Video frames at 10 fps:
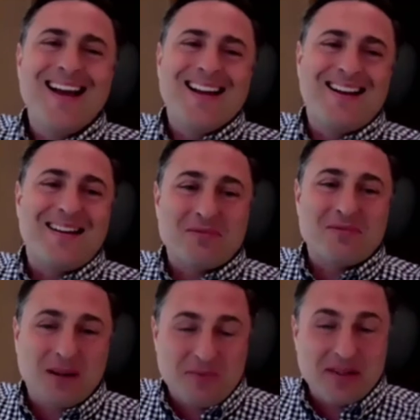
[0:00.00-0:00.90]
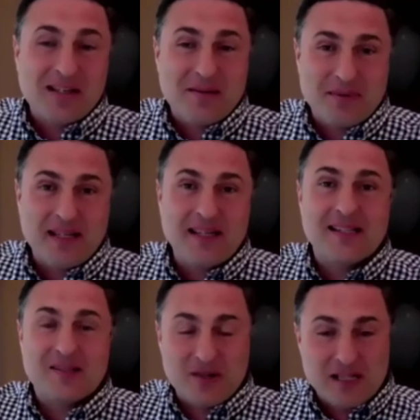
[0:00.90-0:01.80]
Now, I was working with a company
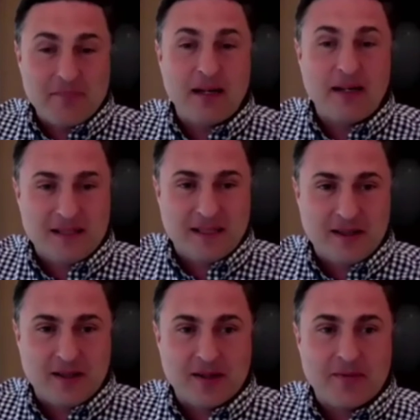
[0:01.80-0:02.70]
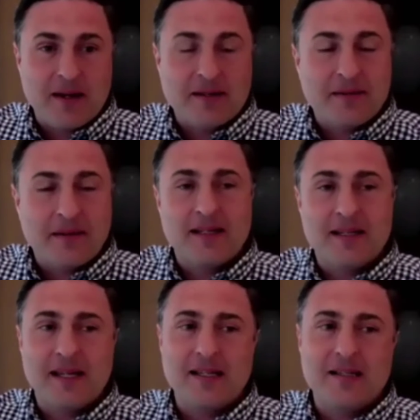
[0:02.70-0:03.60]
as their independent dealer, right? And
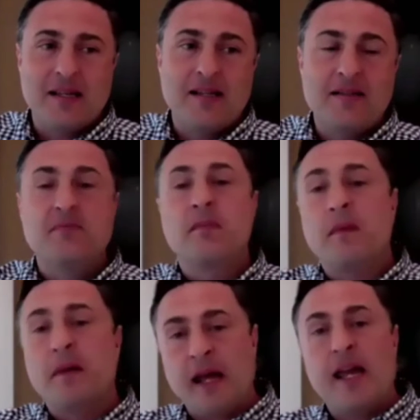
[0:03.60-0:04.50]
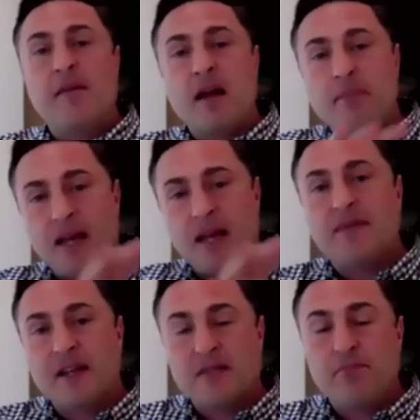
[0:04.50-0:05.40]
I had my
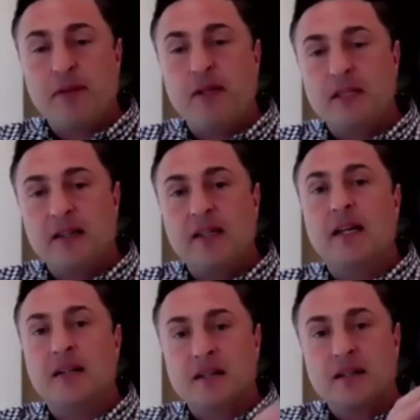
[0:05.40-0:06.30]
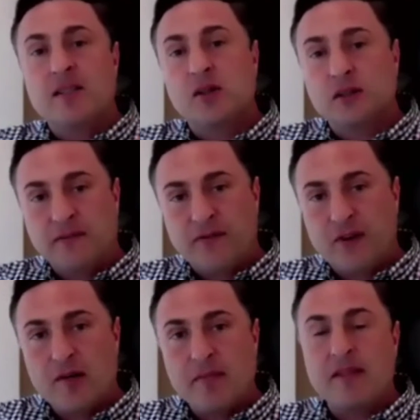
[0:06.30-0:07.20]
passive house building and consulting
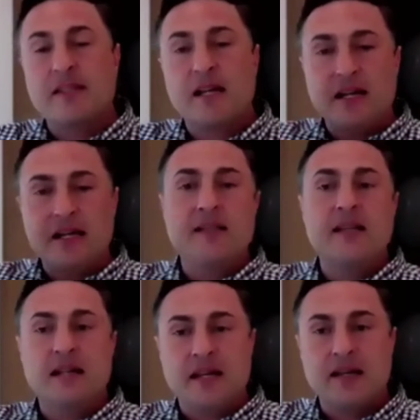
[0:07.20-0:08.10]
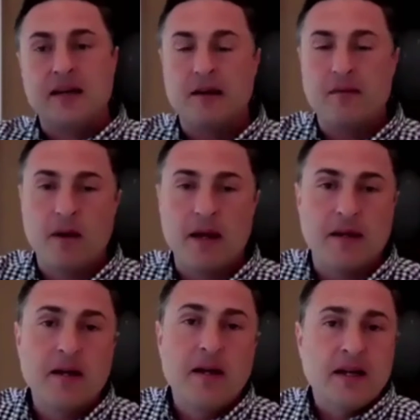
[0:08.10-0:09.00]
firm on the side, and then I
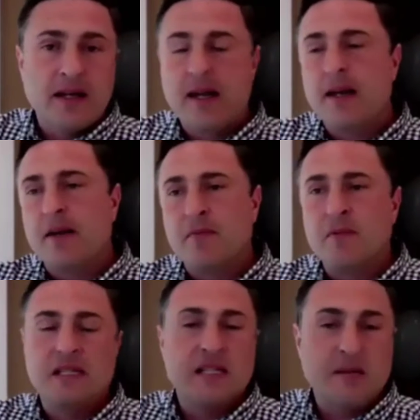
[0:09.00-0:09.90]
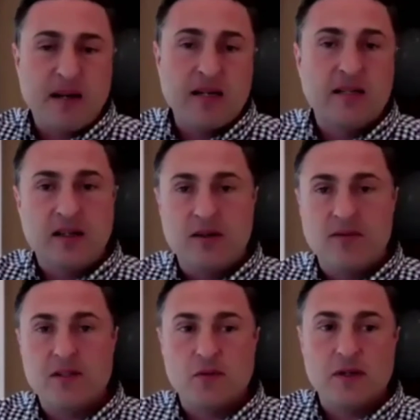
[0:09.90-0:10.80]
was an independent dealer of
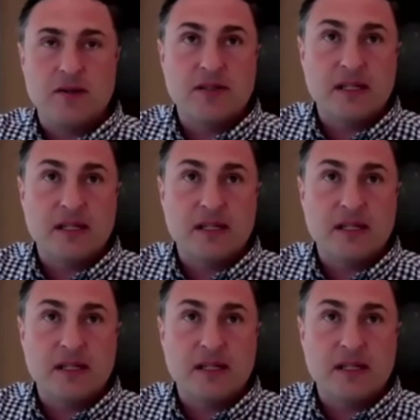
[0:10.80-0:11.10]
these windows,